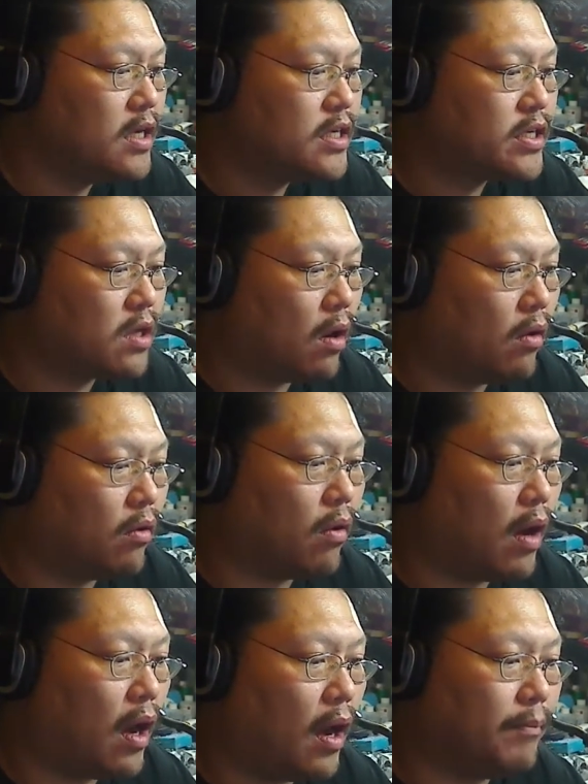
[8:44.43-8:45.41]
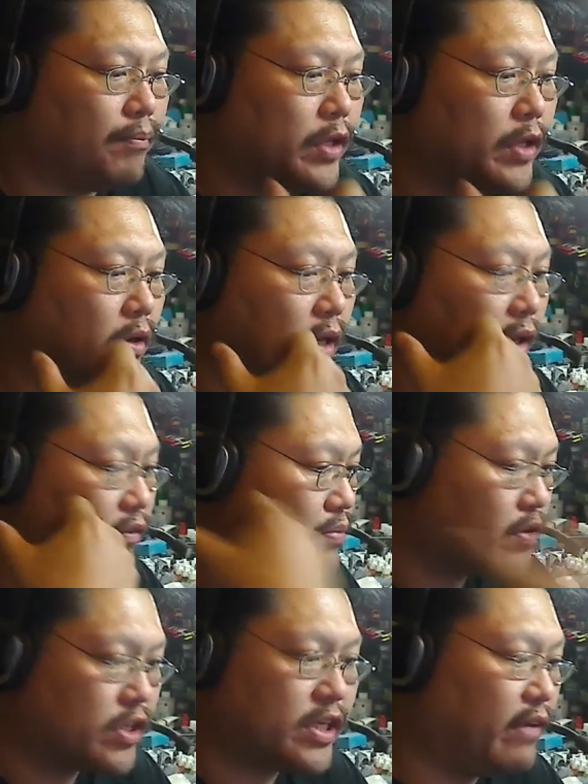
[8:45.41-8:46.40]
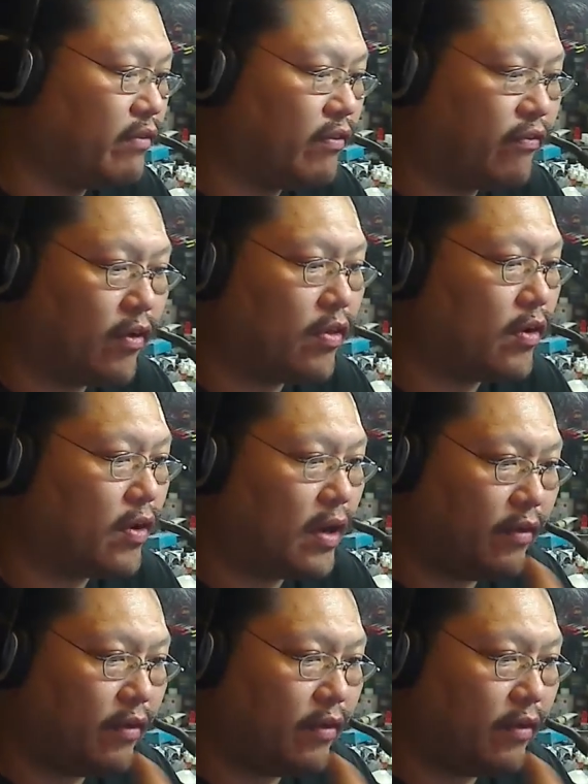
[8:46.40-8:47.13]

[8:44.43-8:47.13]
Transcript: So you could even push it even further.